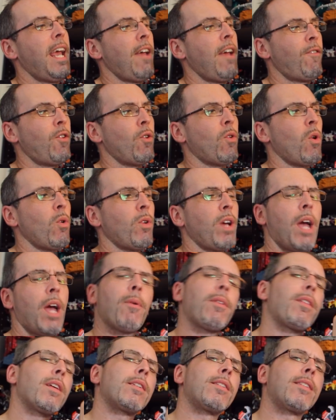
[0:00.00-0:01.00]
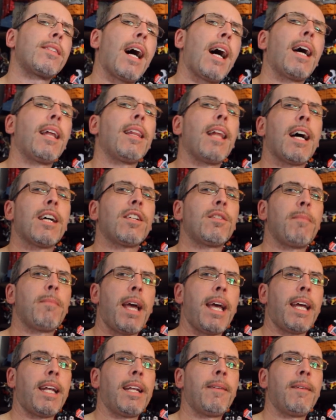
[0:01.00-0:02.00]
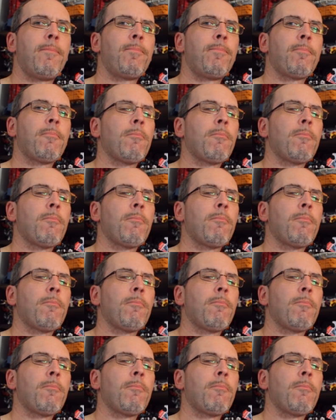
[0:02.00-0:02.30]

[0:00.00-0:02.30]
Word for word: if you're okay with a stylized mane.